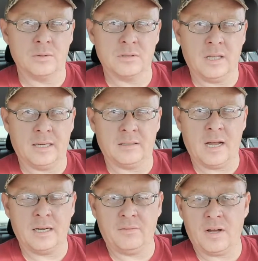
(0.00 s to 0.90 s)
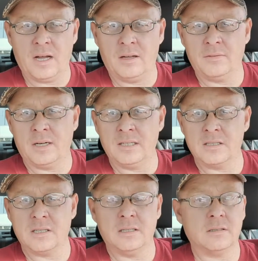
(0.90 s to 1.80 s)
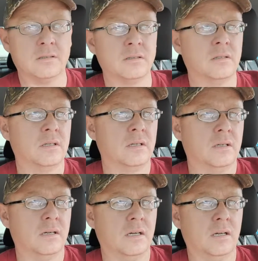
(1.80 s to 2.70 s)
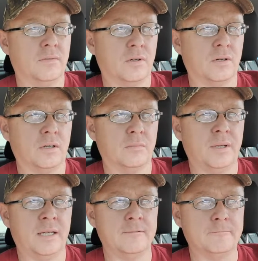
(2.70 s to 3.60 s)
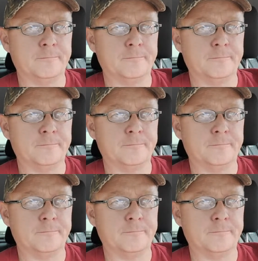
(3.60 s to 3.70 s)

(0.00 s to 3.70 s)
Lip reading: It was like 95, 96 for a good bit.